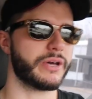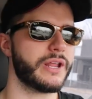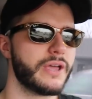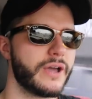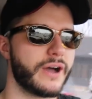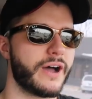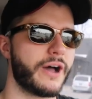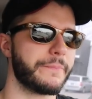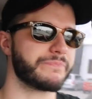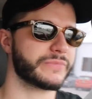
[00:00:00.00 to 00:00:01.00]
But
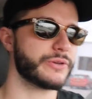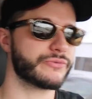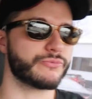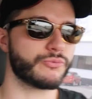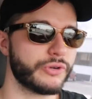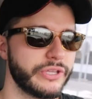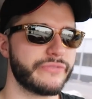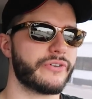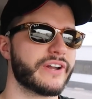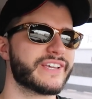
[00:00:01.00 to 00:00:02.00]
um, it was
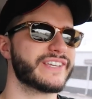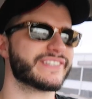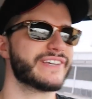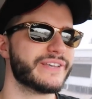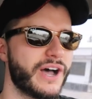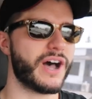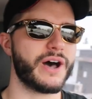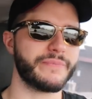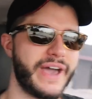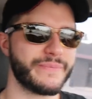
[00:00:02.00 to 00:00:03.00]
really fun because
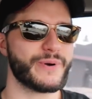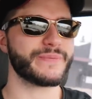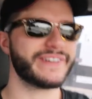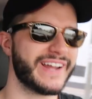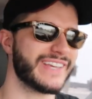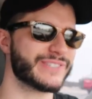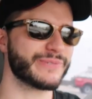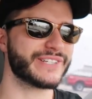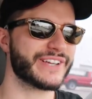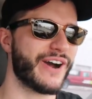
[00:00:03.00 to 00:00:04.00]
uh, Matt Mormon and I
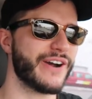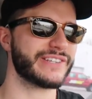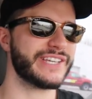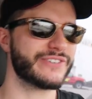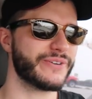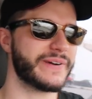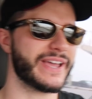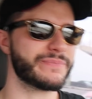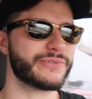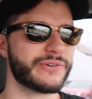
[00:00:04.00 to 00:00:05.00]
switched cars. He drove
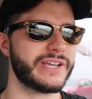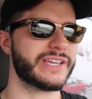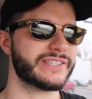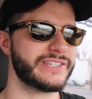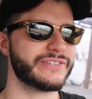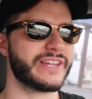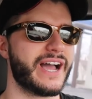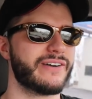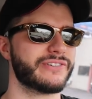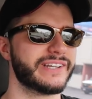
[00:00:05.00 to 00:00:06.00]
my M3 because he used to
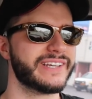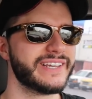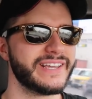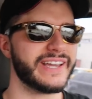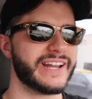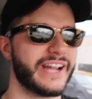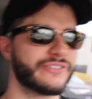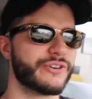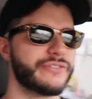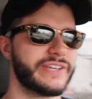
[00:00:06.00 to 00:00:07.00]
have one, and I
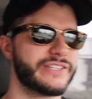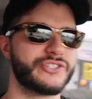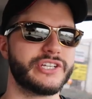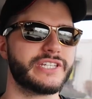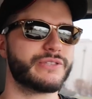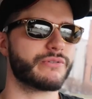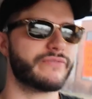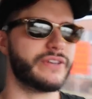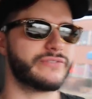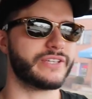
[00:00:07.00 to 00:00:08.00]
drove his
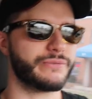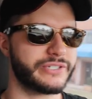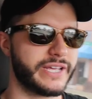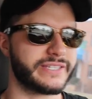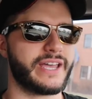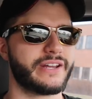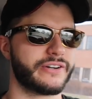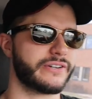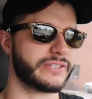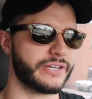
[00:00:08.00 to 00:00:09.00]
GT350, which has
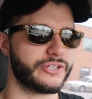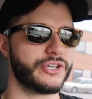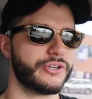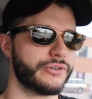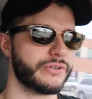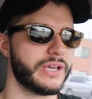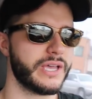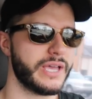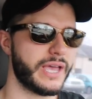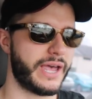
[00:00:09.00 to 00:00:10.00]
headers and a
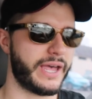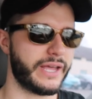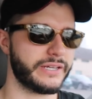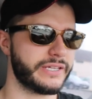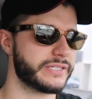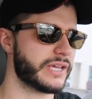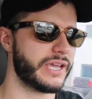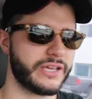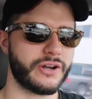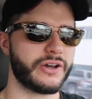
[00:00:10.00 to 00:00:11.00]
tune and
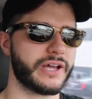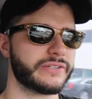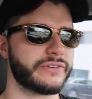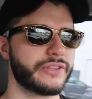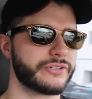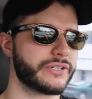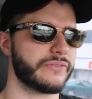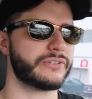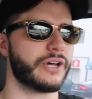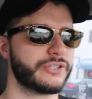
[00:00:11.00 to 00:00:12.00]
intake and all kinds of other
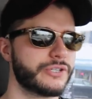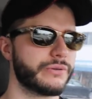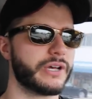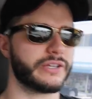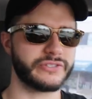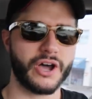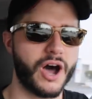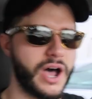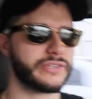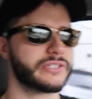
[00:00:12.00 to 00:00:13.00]
stuff done to it,
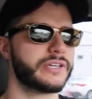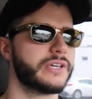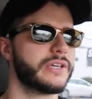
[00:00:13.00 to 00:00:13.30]
exhaust.